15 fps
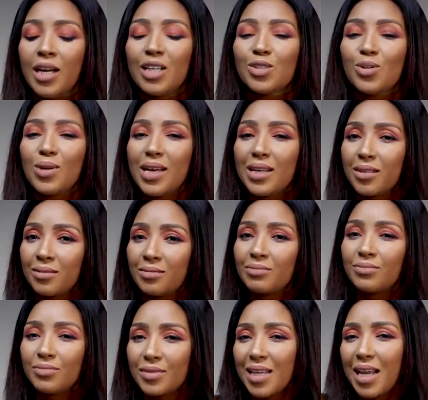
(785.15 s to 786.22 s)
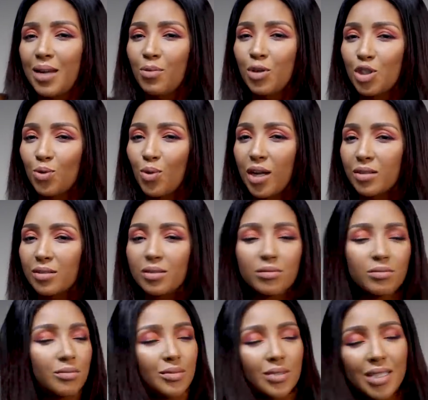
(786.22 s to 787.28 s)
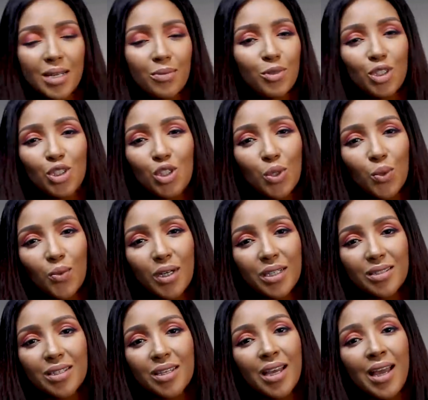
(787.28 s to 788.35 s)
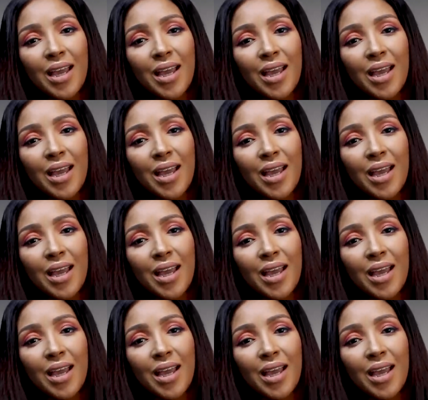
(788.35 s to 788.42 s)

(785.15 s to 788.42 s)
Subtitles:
so you can tell them what you want, tell them what you don't want,